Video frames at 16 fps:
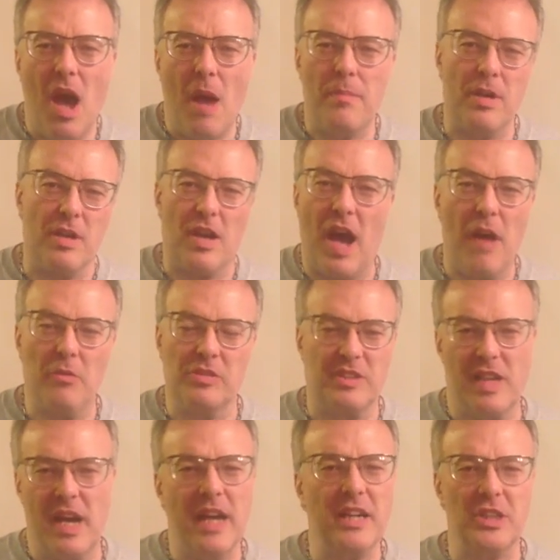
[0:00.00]
but I was
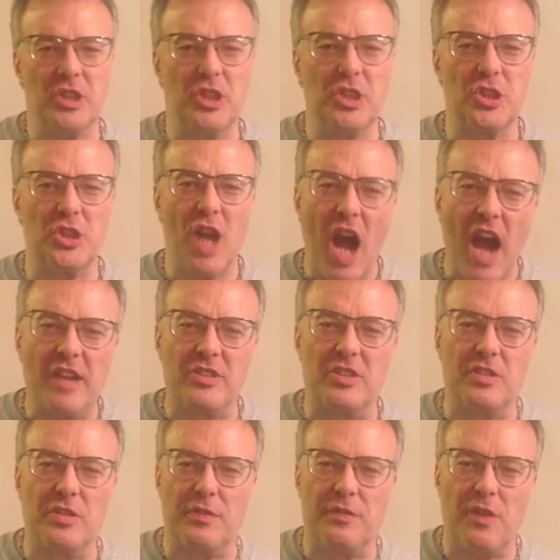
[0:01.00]
kind of
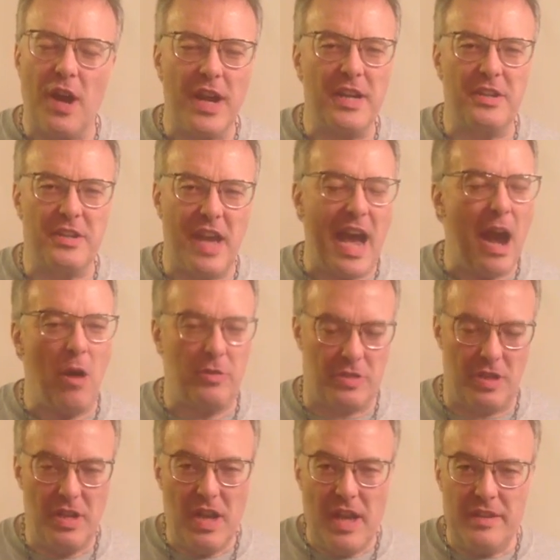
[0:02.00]
shocked to find out
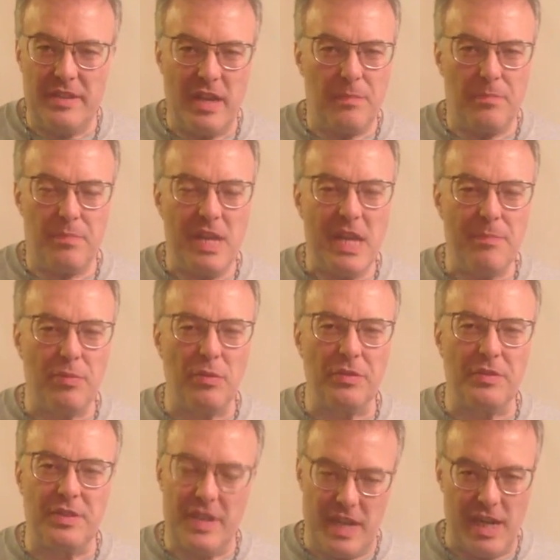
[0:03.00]
that people
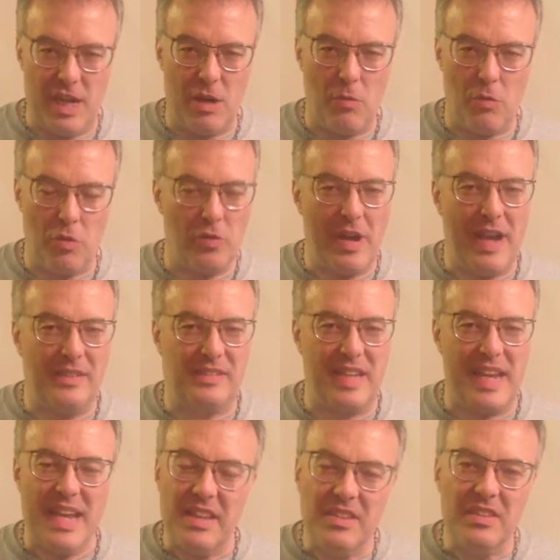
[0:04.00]
there were as
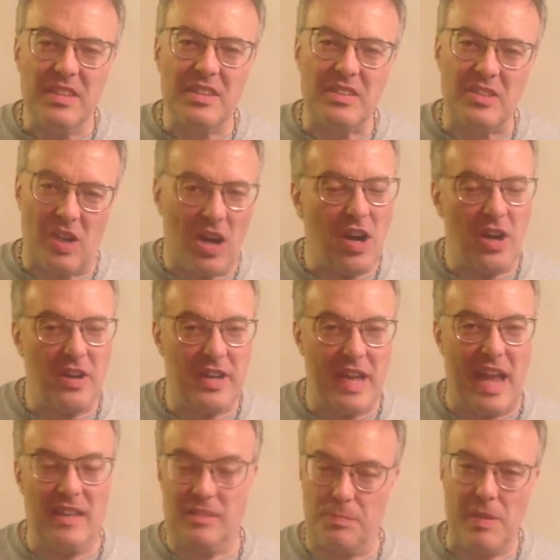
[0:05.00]
in the dark
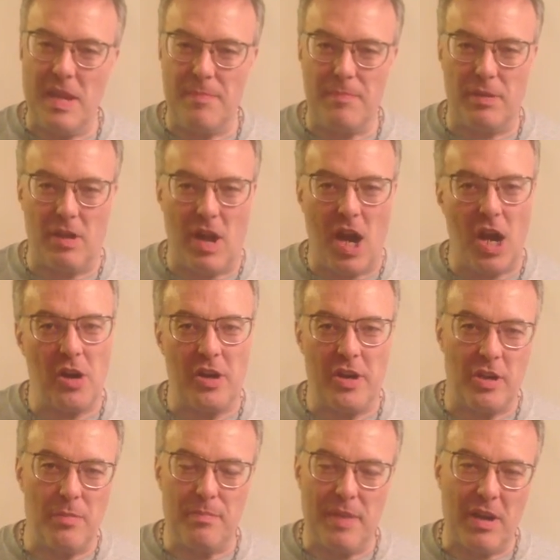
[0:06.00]
as people are
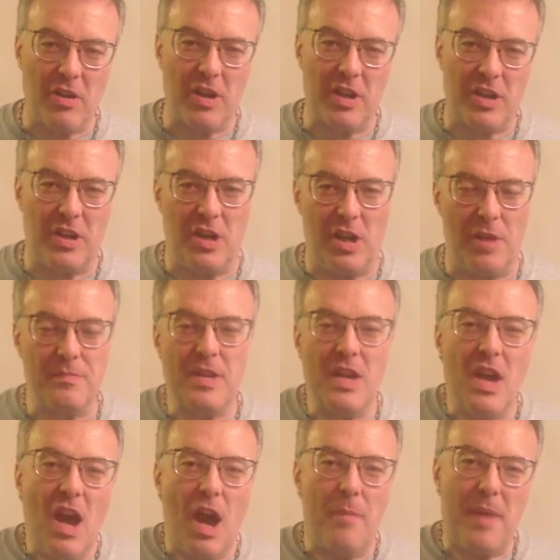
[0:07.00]
in America
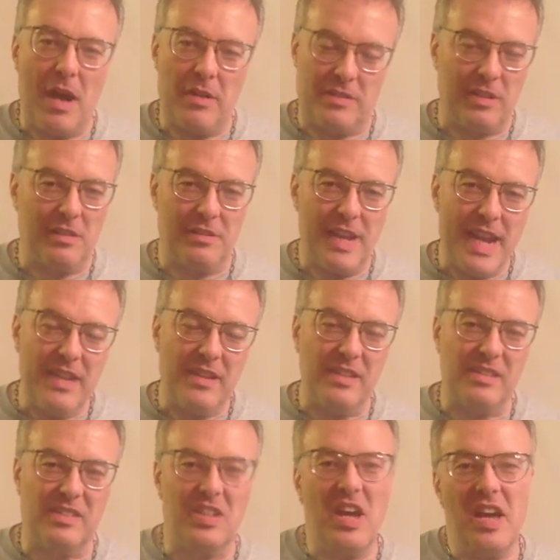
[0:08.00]
about the
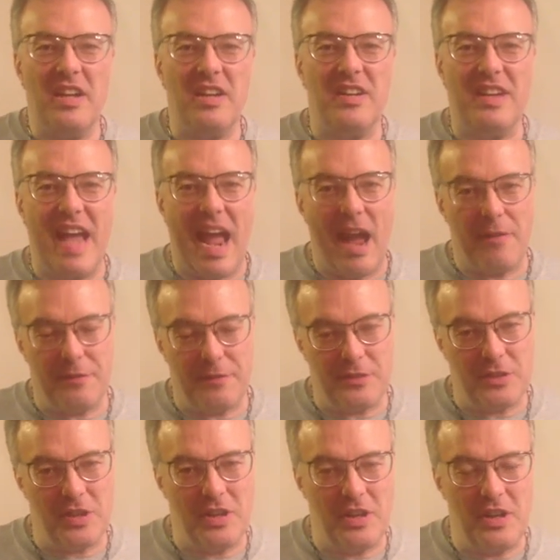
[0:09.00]
latest
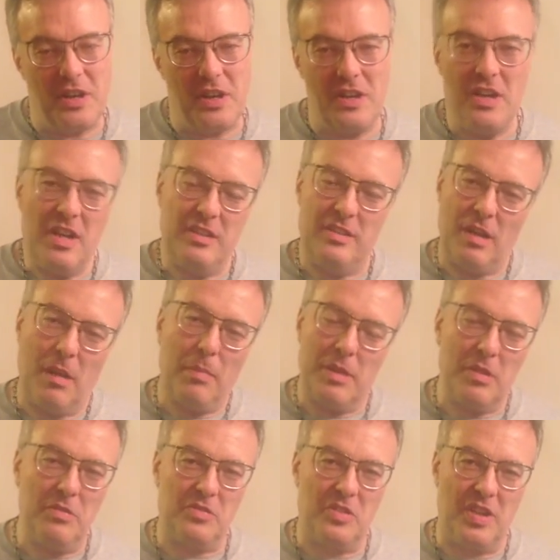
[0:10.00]
NAFTA,
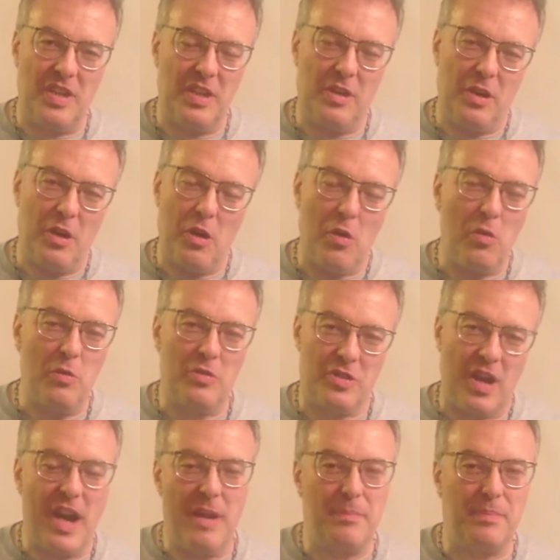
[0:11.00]
WTO
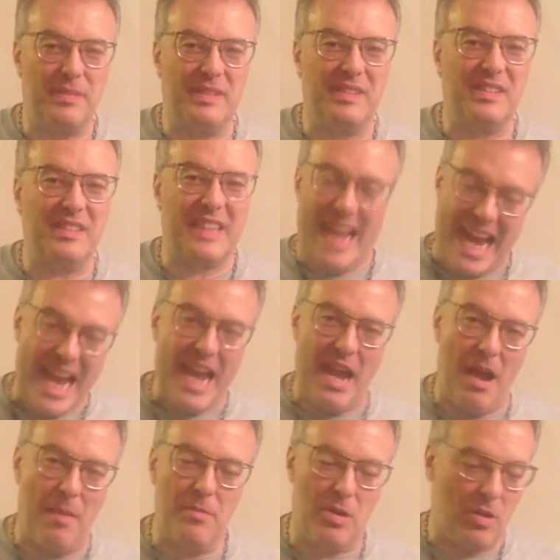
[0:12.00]
type
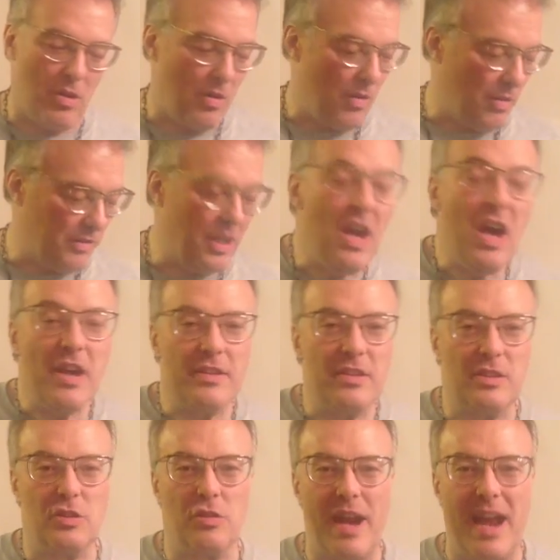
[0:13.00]
scam called
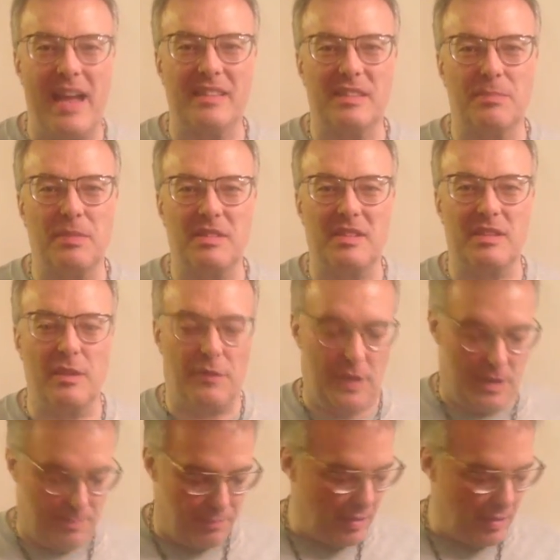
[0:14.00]
the Trans-Pacific